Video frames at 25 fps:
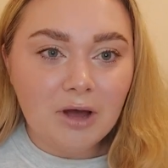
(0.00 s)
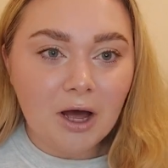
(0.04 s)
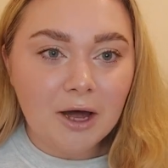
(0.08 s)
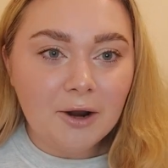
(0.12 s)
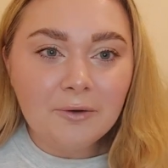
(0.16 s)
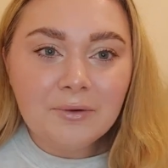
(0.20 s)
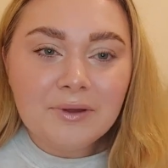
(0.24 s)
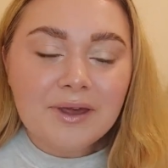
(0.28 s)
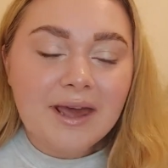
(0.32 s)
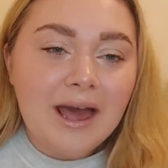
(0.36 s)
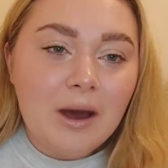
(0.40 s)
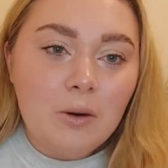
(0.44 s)

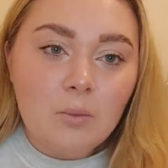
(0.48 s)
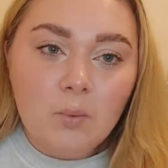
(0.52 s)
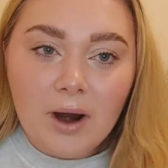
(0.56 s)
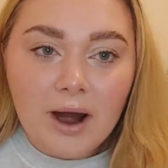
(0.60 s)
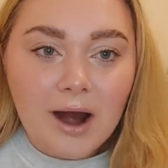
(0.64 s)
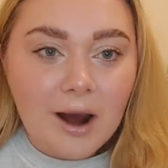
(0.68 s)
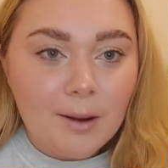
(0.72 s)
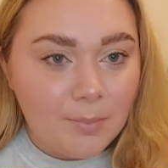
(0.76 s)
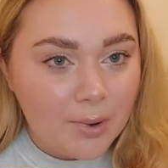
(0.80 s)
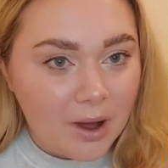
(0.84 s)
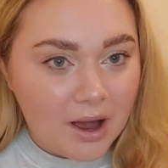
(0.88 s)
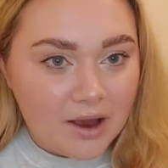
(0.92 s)
don't care where
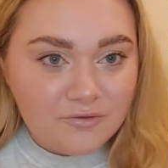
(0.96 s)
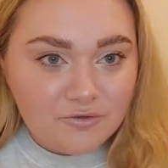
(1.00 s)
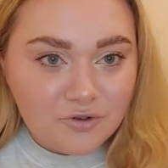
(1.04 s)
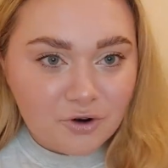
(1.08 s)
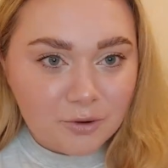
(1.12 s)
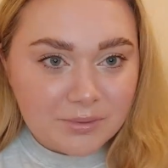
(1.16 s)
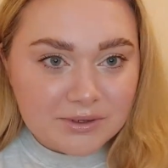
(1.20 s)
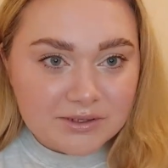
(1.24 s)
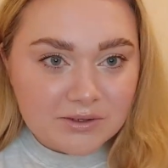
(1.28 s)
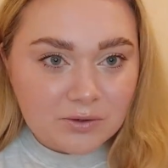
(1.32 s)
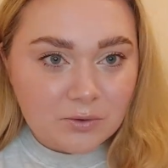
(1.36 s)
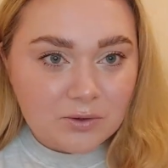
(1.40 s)
I buy
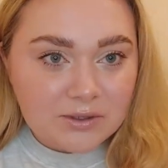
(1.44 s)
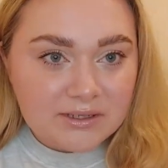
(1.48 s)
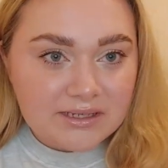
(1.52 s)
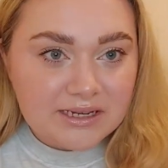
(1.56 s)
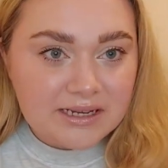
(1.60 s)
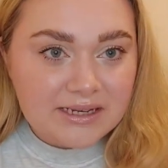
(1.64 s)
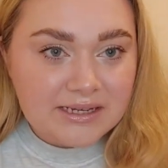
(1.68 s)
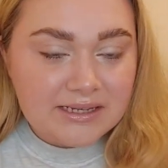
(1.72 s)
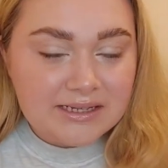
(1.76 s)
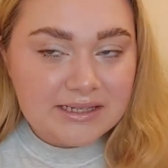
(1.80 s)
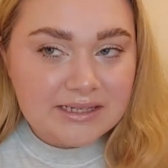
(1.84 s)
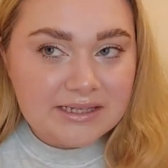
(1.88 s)
from as long as
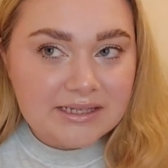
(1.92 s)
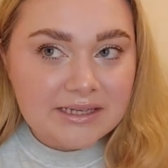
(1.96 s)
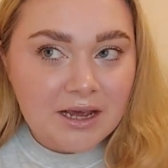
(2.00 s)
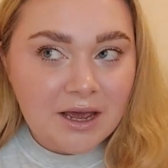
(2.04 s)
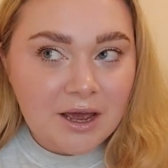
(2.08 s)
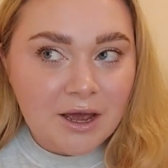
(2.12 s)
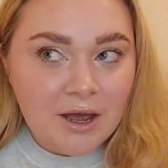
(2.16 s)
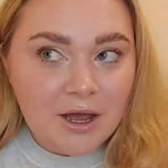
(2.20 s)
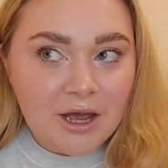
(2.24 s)
it's